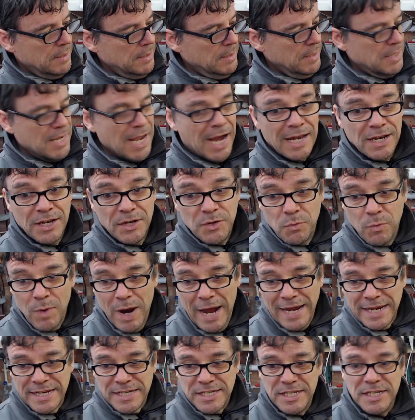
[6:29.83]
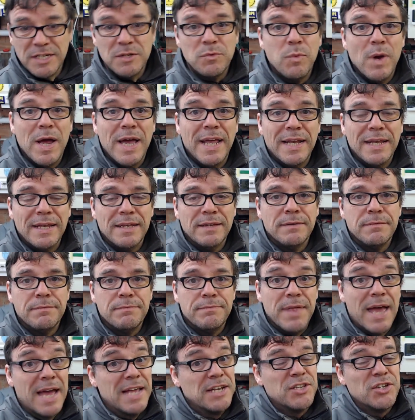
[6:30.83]
Coloured waxes, well,
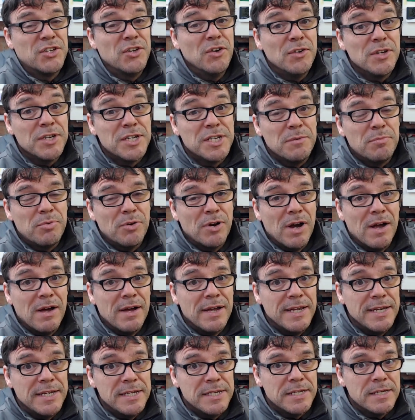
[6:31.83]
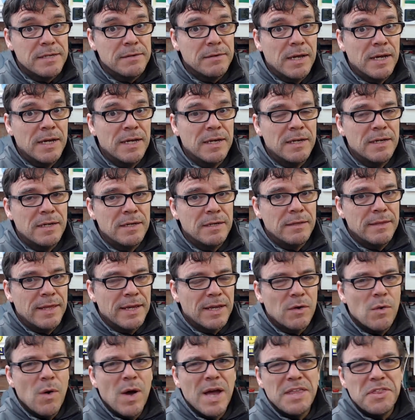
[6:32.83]
that's not a surprise. Uh, they're
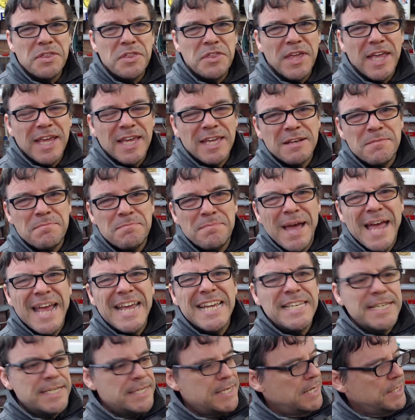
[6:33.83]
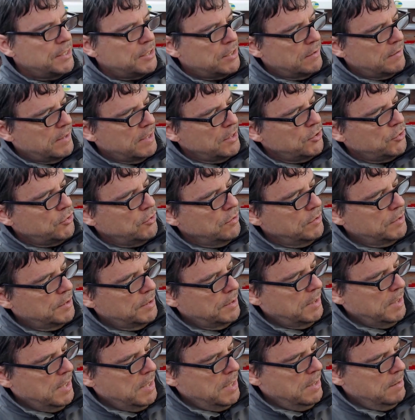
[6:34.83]
quite thick and pasty, so they should
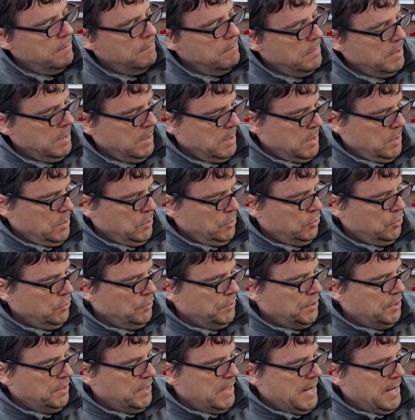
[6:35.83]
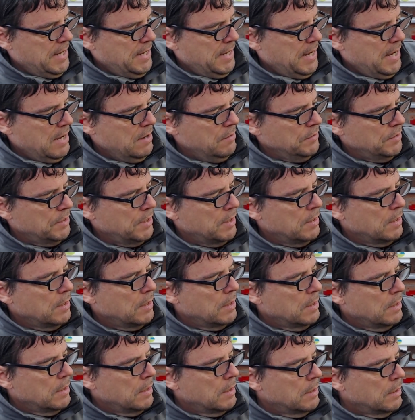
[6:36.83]
um, should stand out.
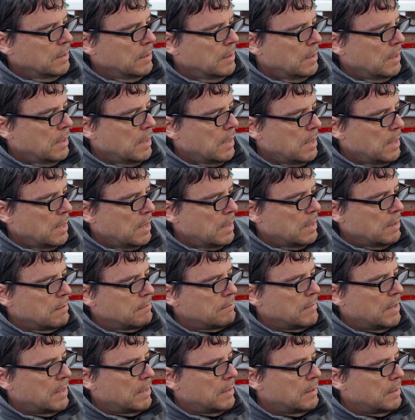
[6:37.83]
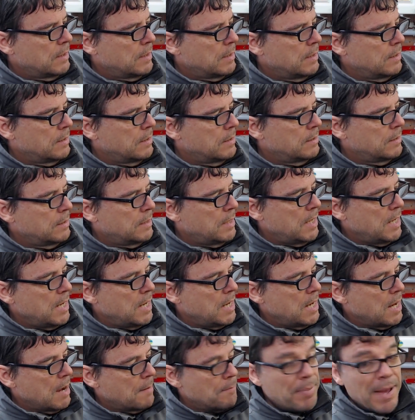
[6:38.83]
Um,
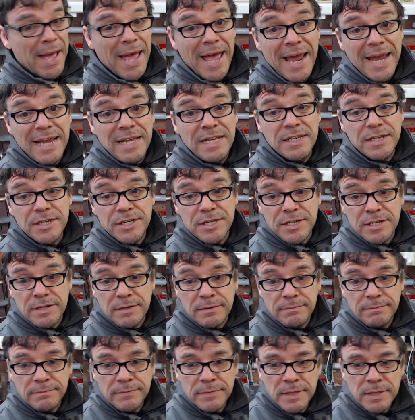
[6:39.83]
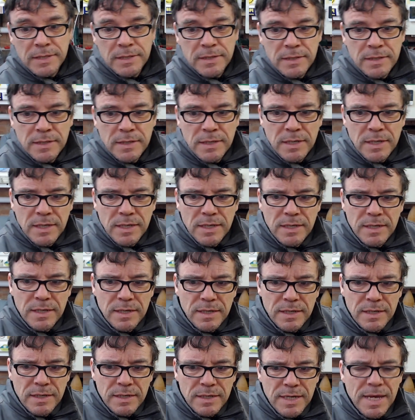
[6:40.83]
the paint, a
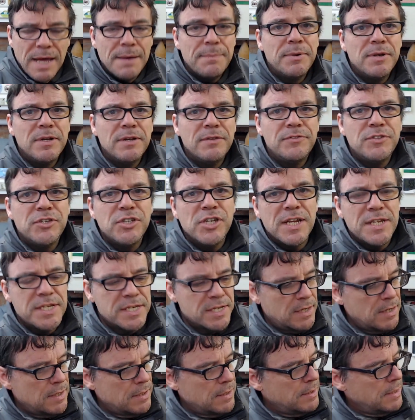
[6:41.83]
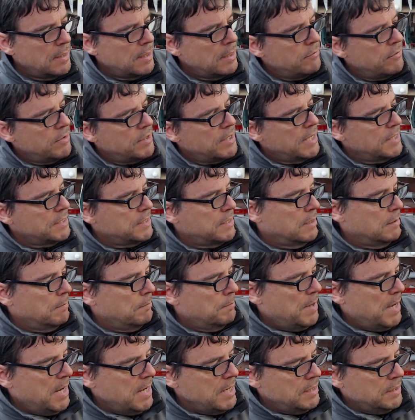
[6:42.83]
uh, couple of chestnut iridescent
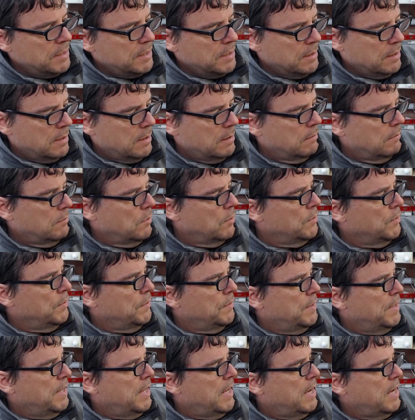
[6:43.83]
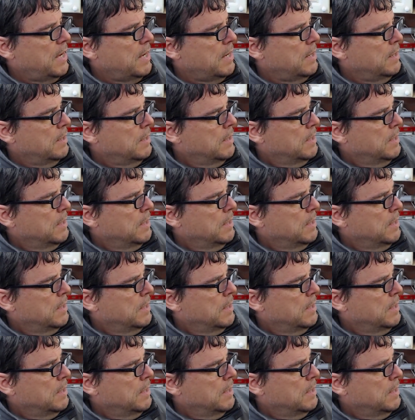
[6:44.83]
paints gone on there.